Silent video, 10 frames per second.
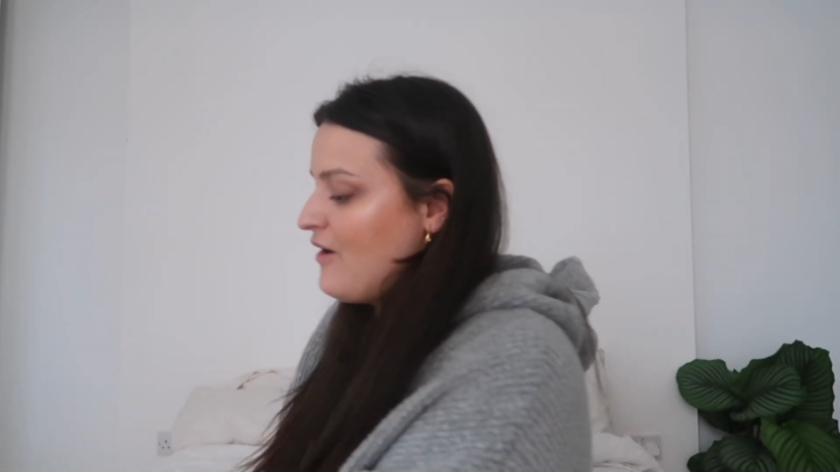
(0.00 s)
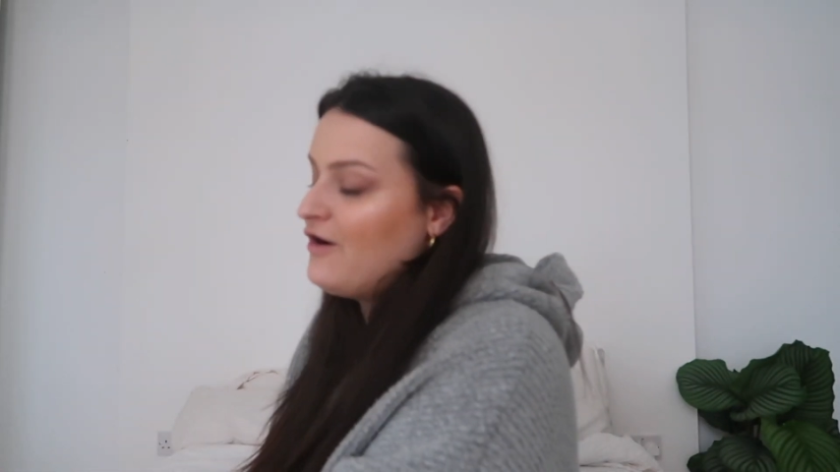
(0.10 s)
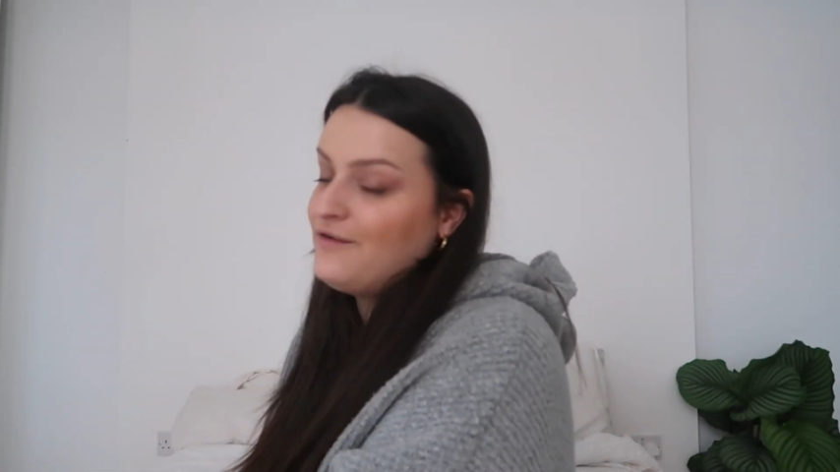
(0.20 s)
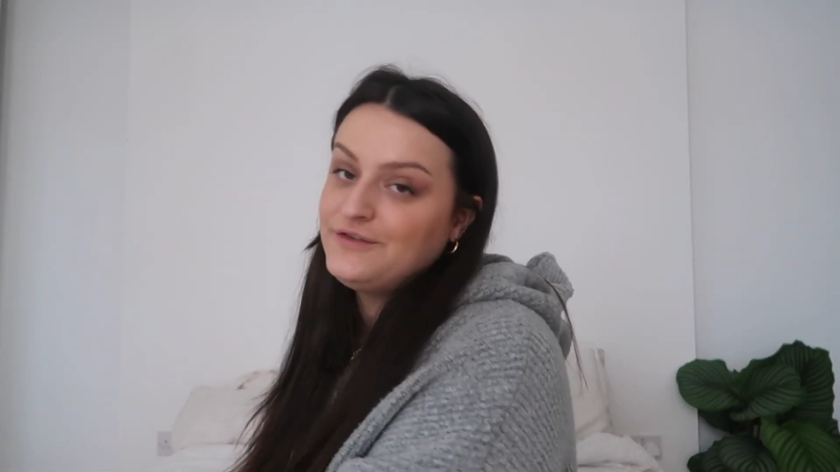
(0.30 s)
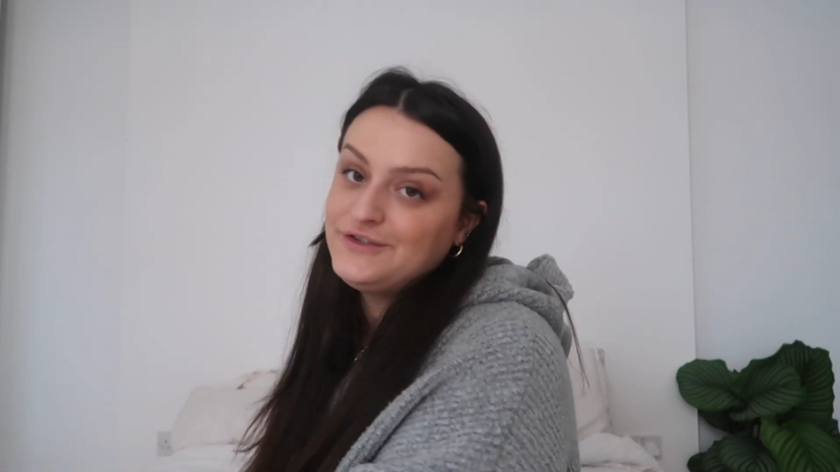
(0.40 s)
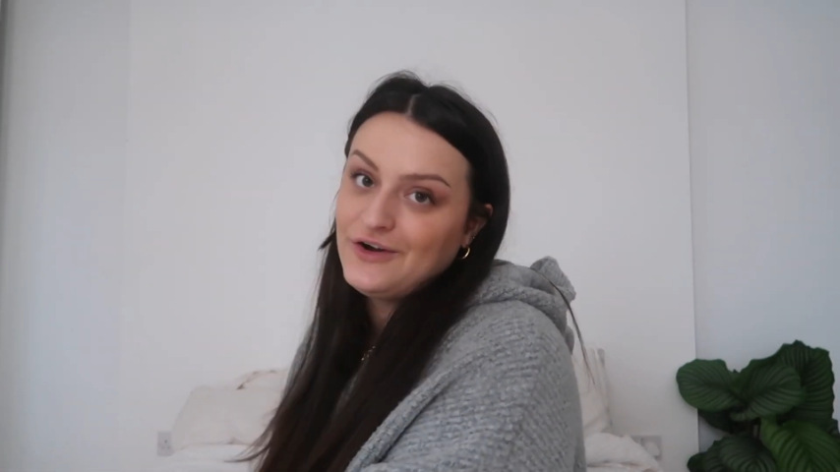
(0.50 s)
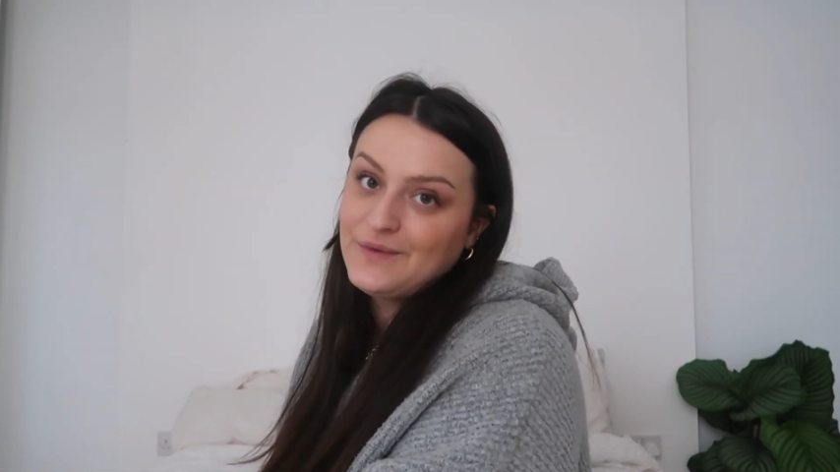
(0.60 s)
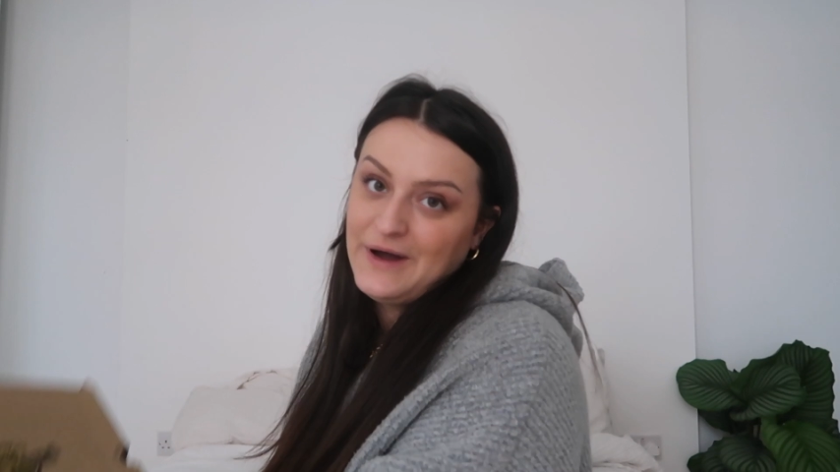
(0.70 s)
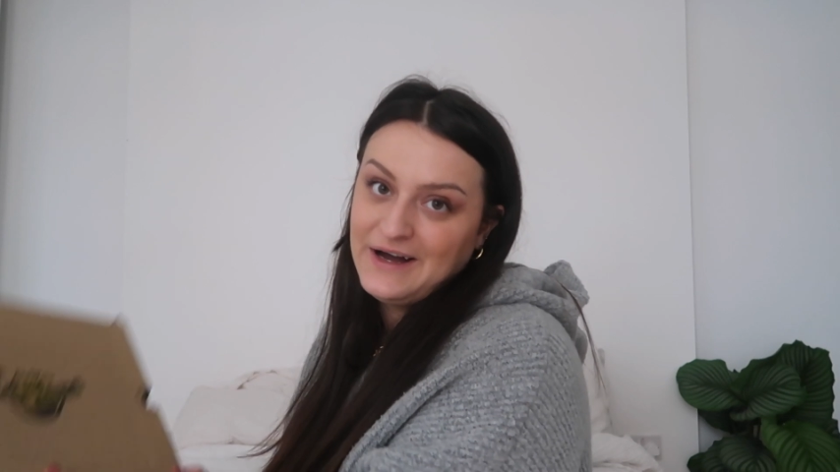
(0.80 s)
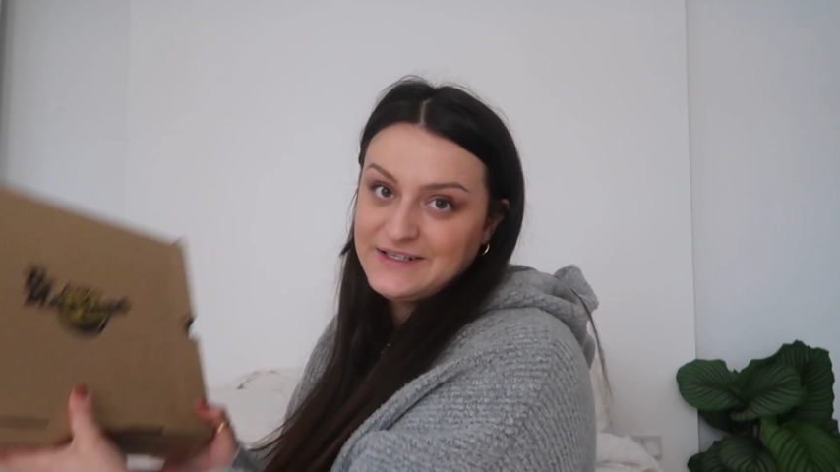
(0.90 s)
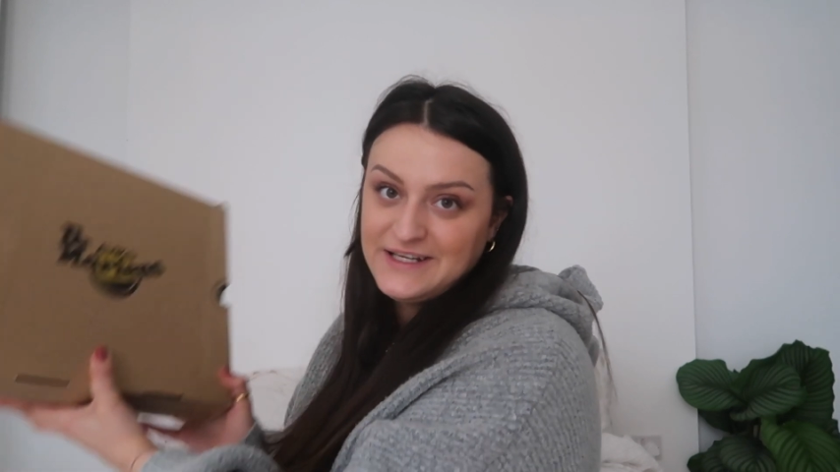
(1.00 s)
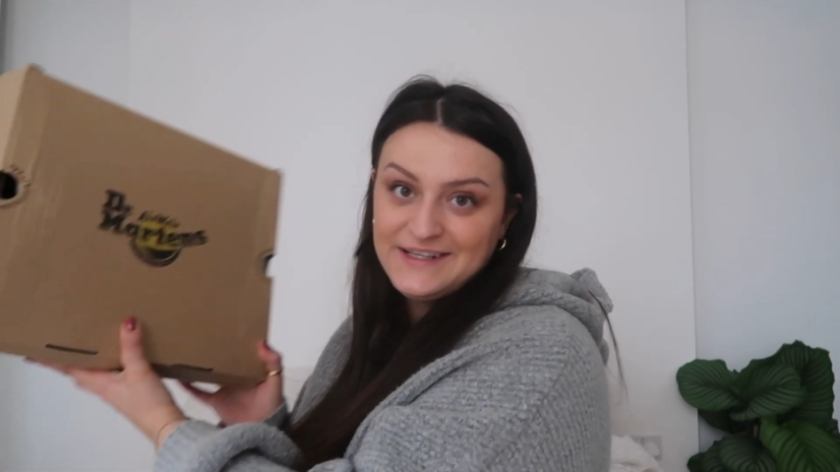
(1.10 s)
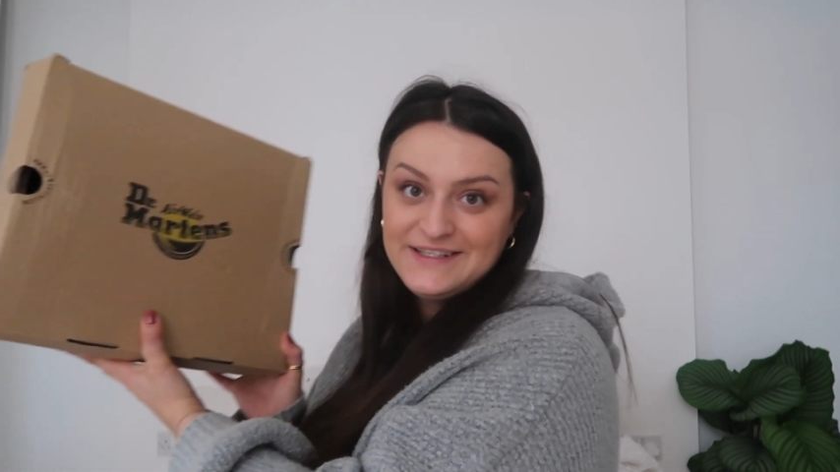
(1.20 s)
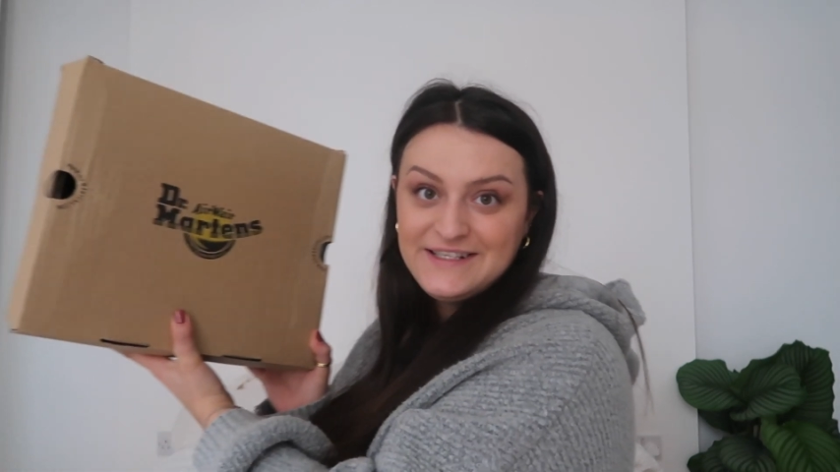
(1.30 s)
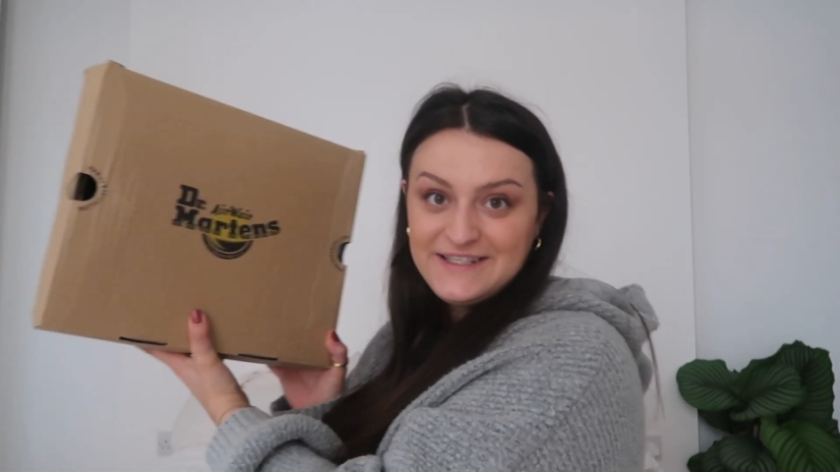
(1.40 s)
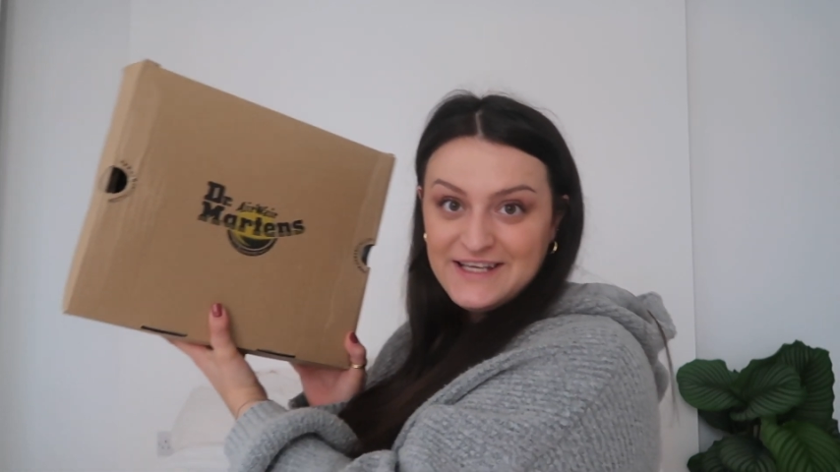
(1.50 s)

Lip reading: of Doc Martens.